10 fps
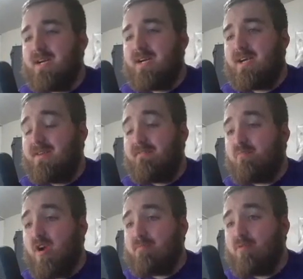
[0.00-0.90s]
If
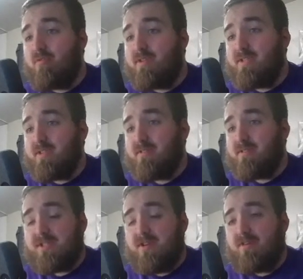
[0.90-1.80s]
Brock Purdy's the
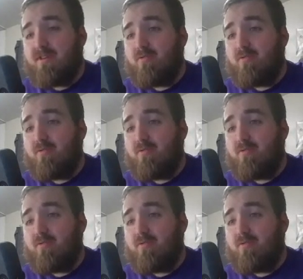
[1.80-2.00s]
starting